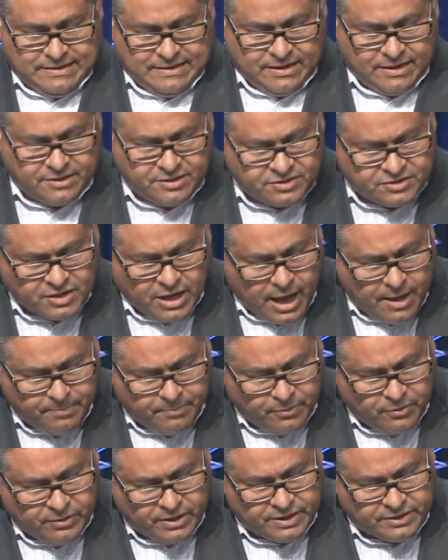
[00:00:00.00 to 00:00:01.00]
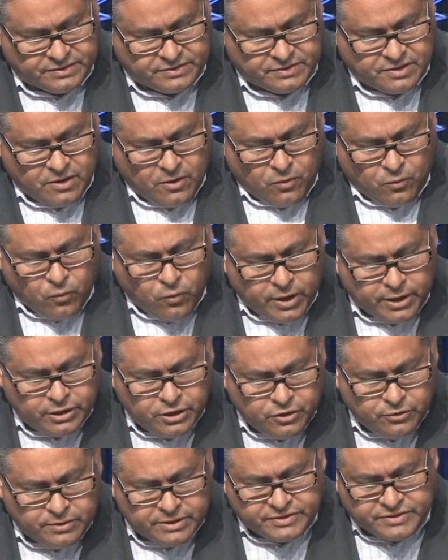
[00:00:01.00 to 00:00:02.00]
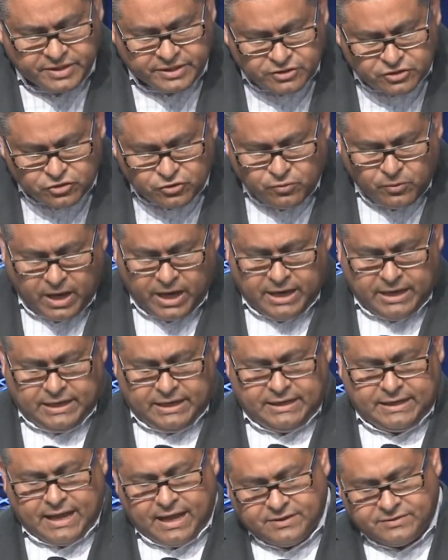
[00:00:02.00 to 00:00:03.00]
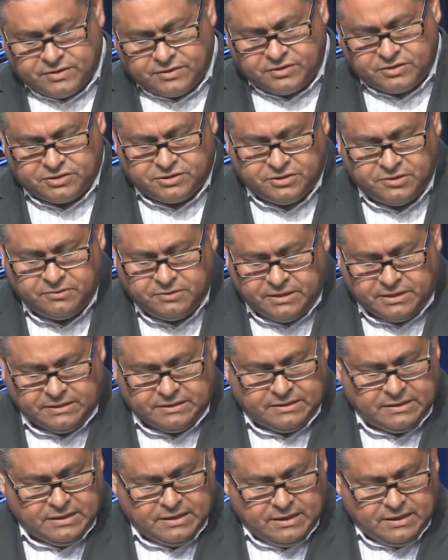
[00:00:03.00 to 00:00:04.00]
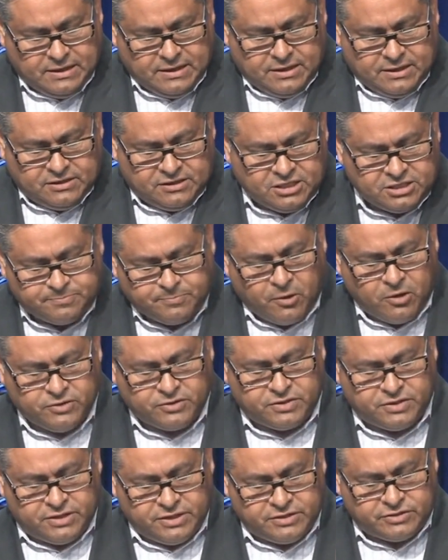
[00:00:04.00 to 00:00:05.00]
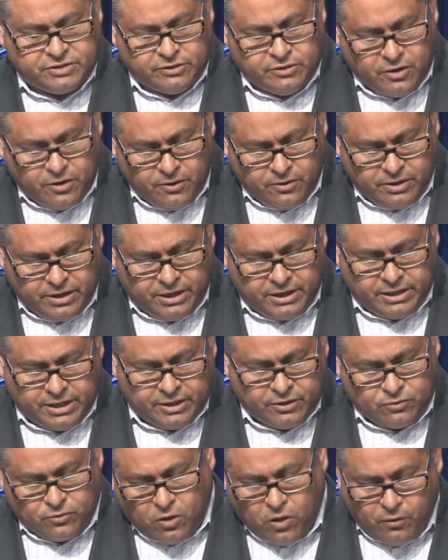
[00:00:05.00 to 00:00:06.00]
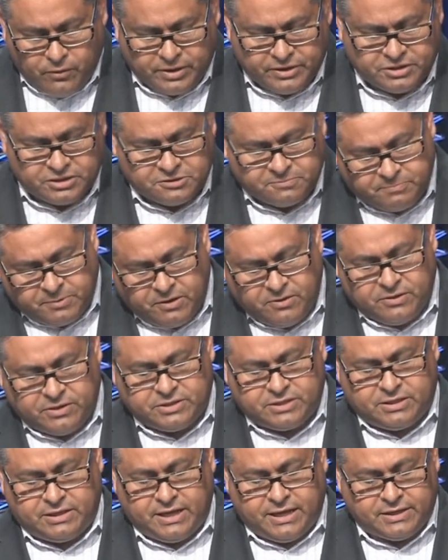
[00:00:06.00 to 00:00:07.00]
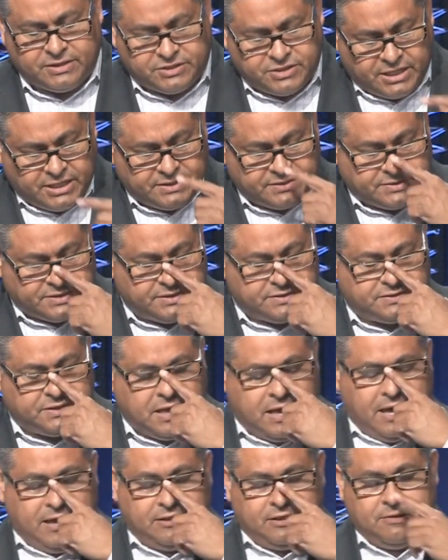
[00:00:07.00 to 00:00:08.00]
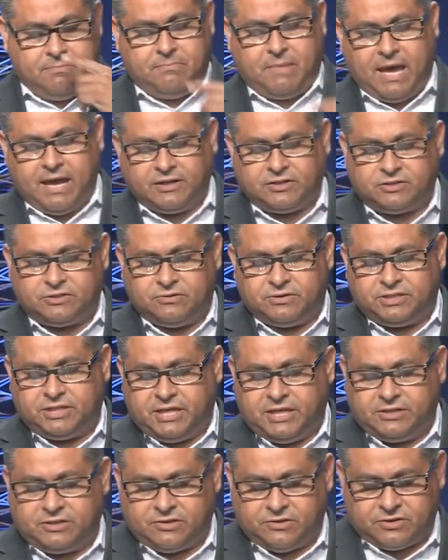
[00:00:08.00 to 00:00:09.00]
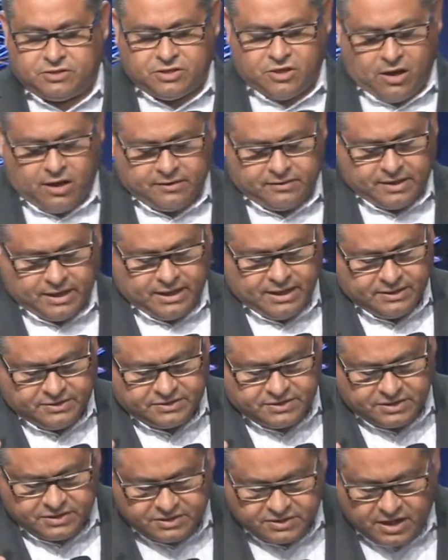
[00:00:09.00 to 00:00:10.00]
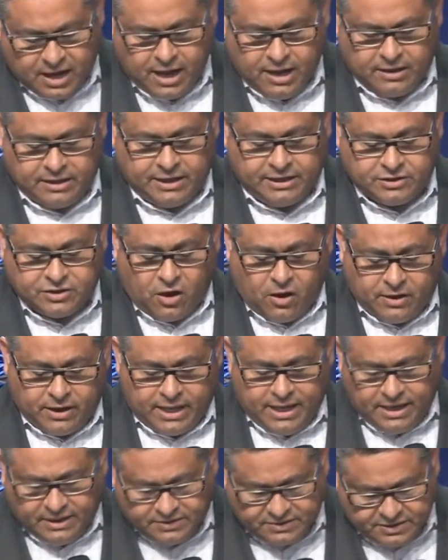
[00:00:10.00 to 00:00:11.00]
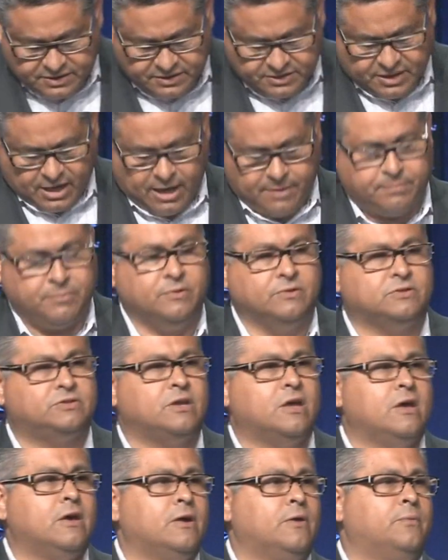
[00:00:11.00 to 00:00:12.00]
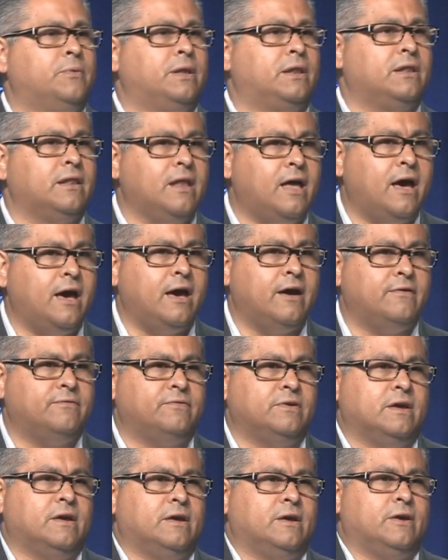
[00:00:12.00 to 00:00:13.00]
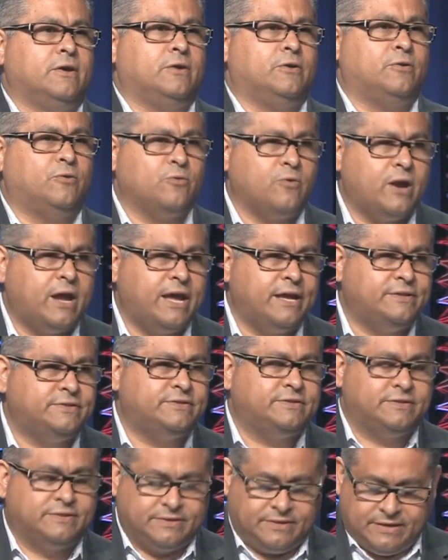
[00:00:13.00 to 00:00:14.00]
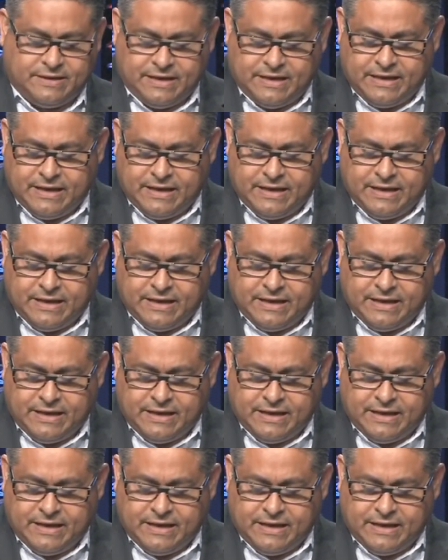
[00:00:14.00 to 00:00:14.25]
A disciple is one who is in training as a student. This person is learning and growing spiritually, and Jesus, the master teacher, taught his disciples with love, grace,